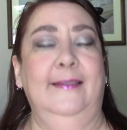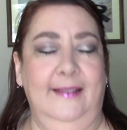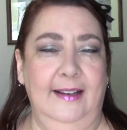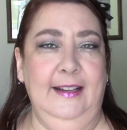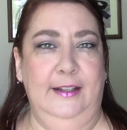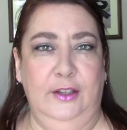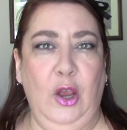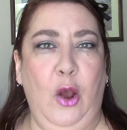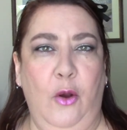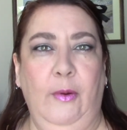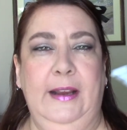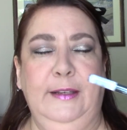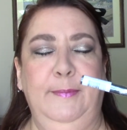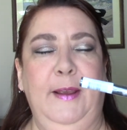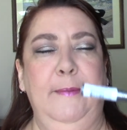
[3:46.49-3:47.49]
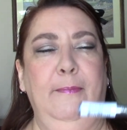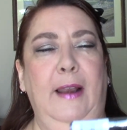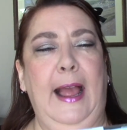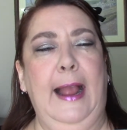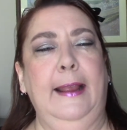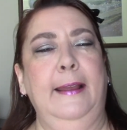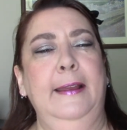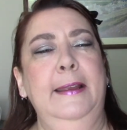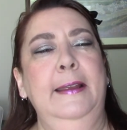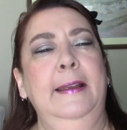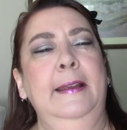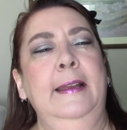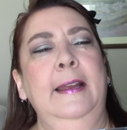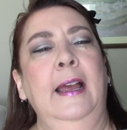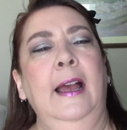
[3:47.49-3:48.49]
It's always been black.
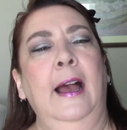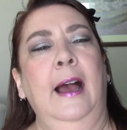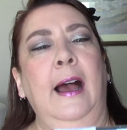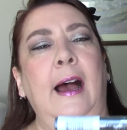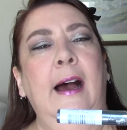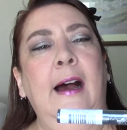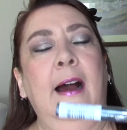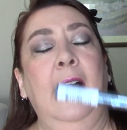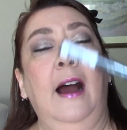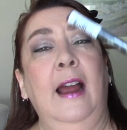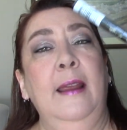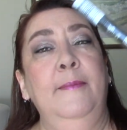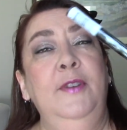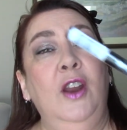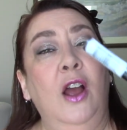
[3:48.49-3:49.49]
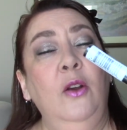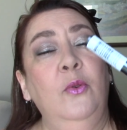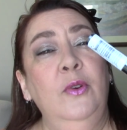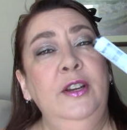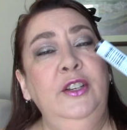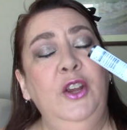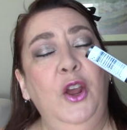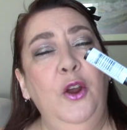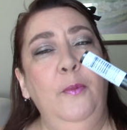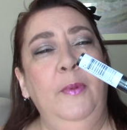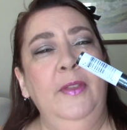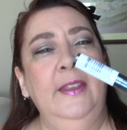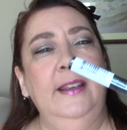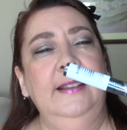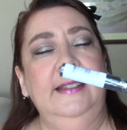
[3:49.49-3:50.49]
I am not going to
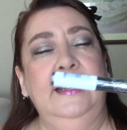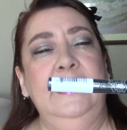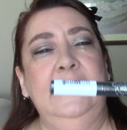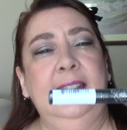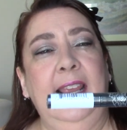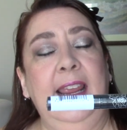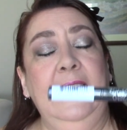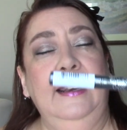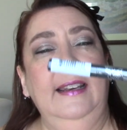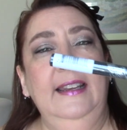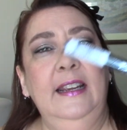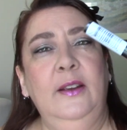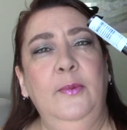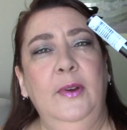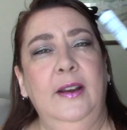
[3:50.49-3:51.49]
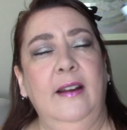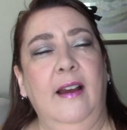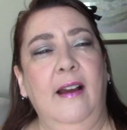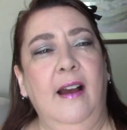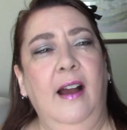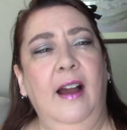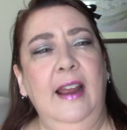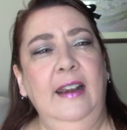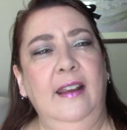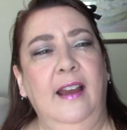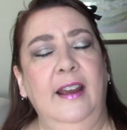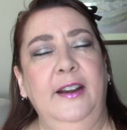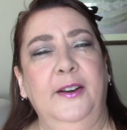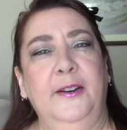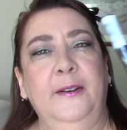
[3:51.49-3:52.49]
open this. It's a liquid
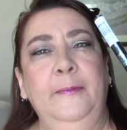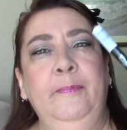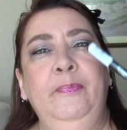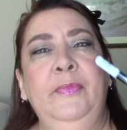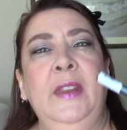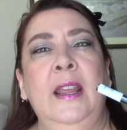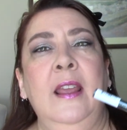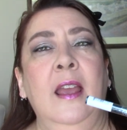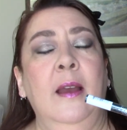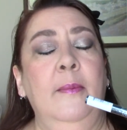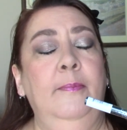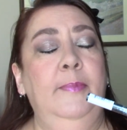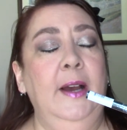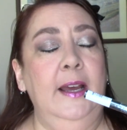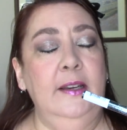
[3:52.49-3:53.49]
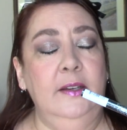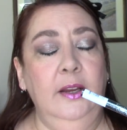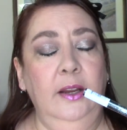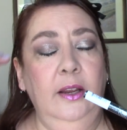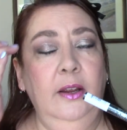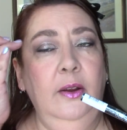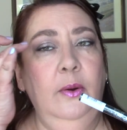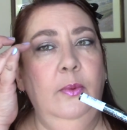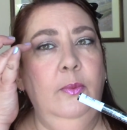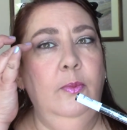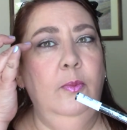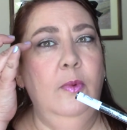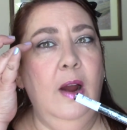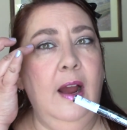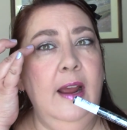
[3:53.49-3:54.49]
eyeliner, but
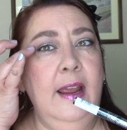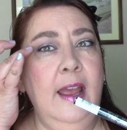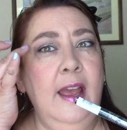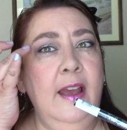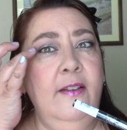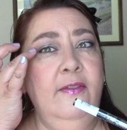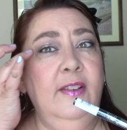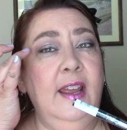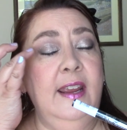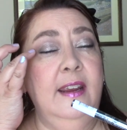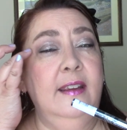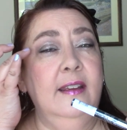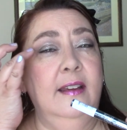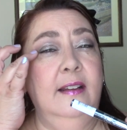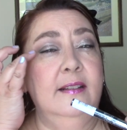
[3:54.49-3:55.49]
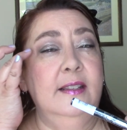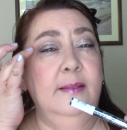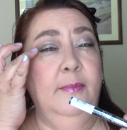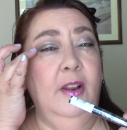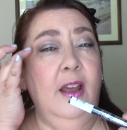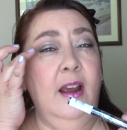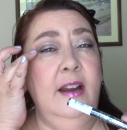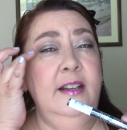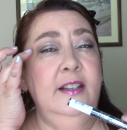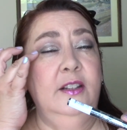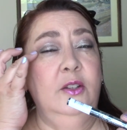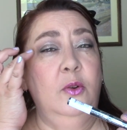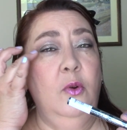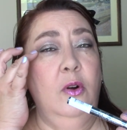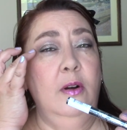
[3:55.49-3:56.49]
I have like some lines at
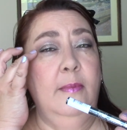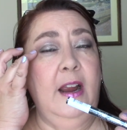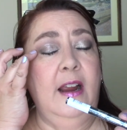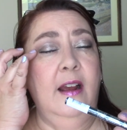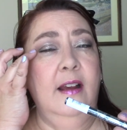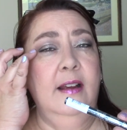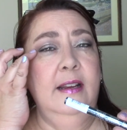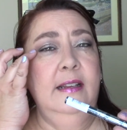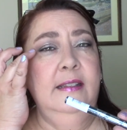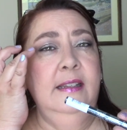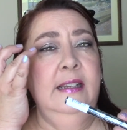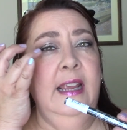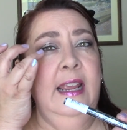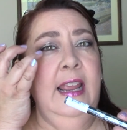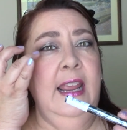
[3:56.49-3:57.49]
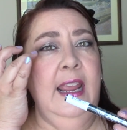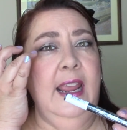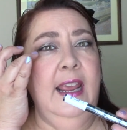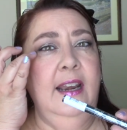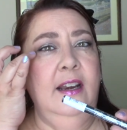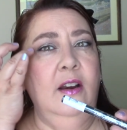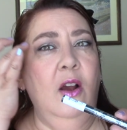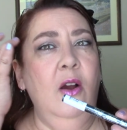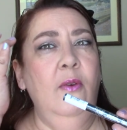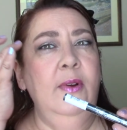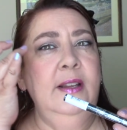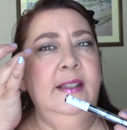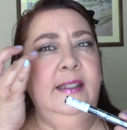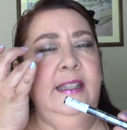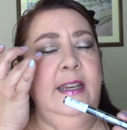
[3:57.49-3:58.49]
the corner of my eyes, and it
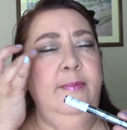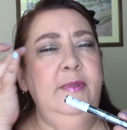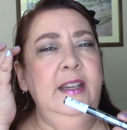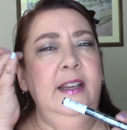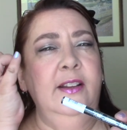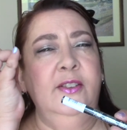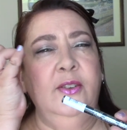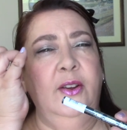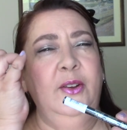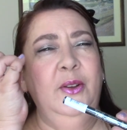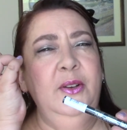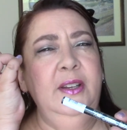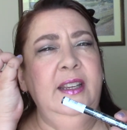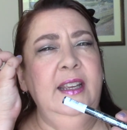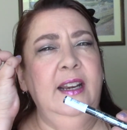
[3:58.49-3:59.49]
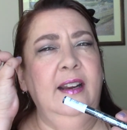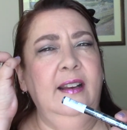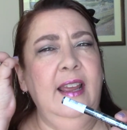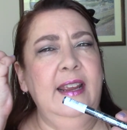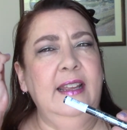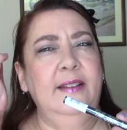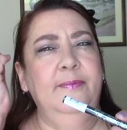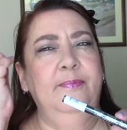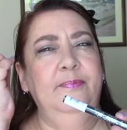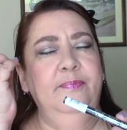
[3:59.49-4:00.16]
always seeped in, so I couldn't get it